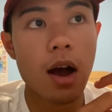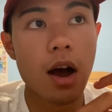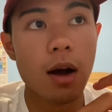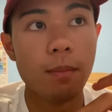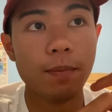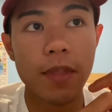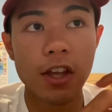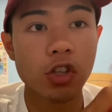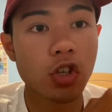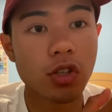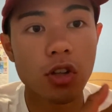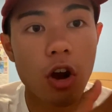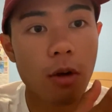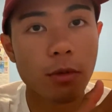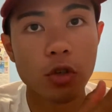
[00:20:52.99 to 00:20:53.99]
That's just
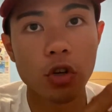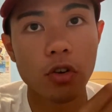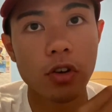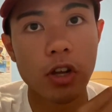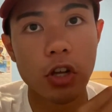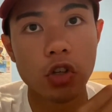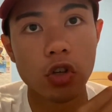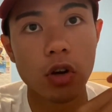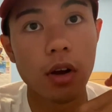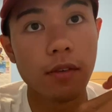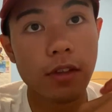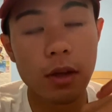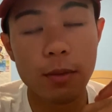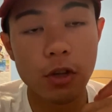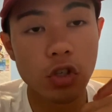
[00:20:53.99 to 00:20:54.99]
the arbitrary nature of
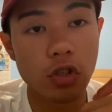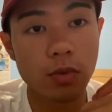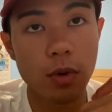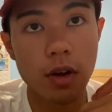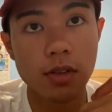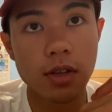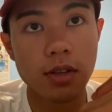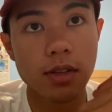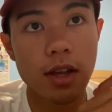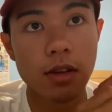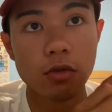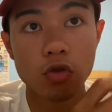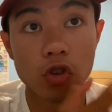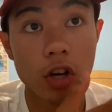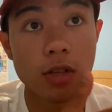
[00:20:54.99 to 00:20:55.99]
the admissions process,
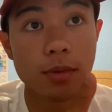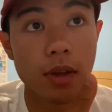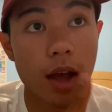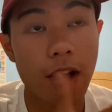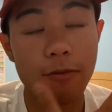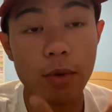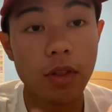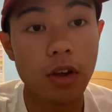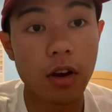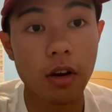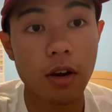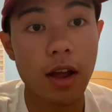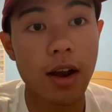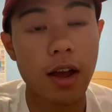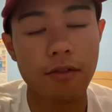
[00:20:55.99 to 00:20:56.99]
and trust me, I've been there
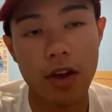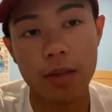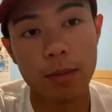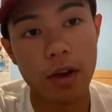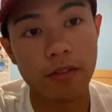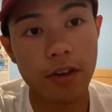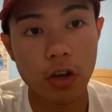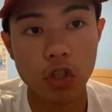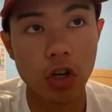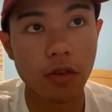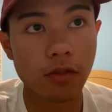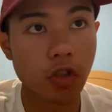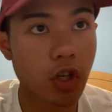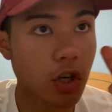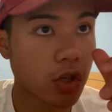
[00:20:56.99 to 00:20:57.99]
and I've had my fair share of
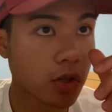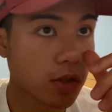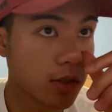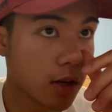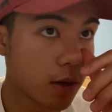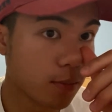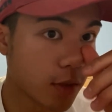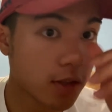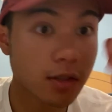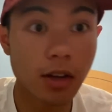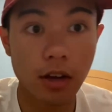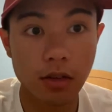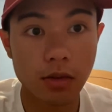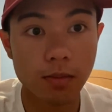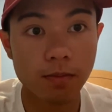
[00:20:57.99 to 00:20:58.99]
rejections. It
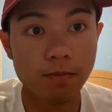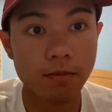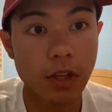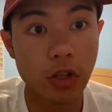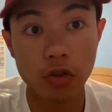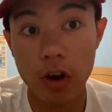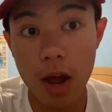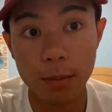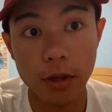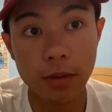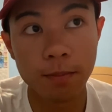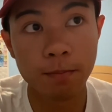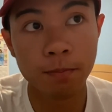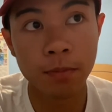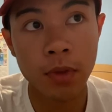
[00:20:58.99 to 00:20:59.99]
sucks, it's crappy.
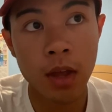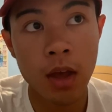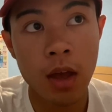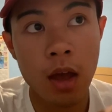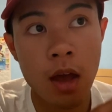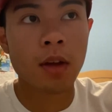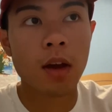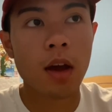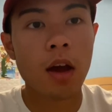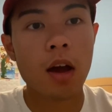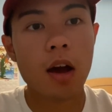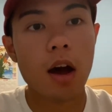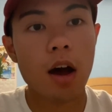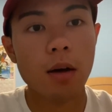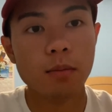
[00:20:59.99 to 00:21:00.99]

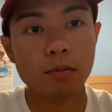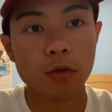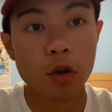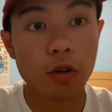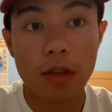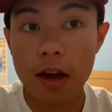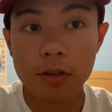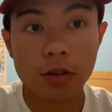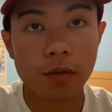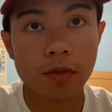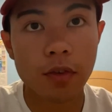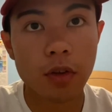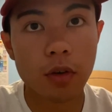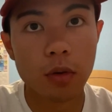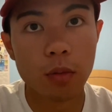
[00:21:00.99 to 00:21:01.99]
You're allowed to
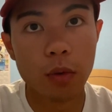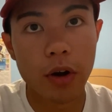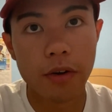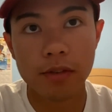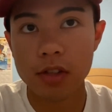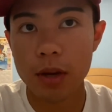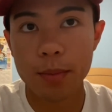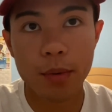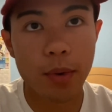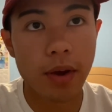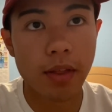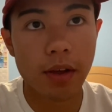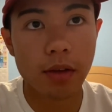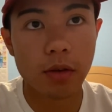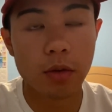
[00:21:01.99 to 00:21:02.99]
feel whatever type of way
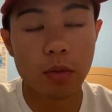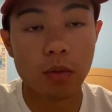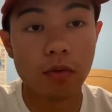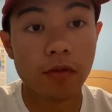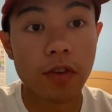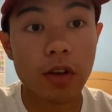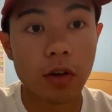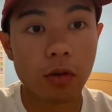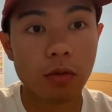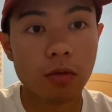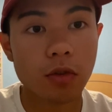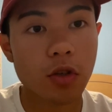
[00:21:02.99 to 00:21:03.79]
that you feel.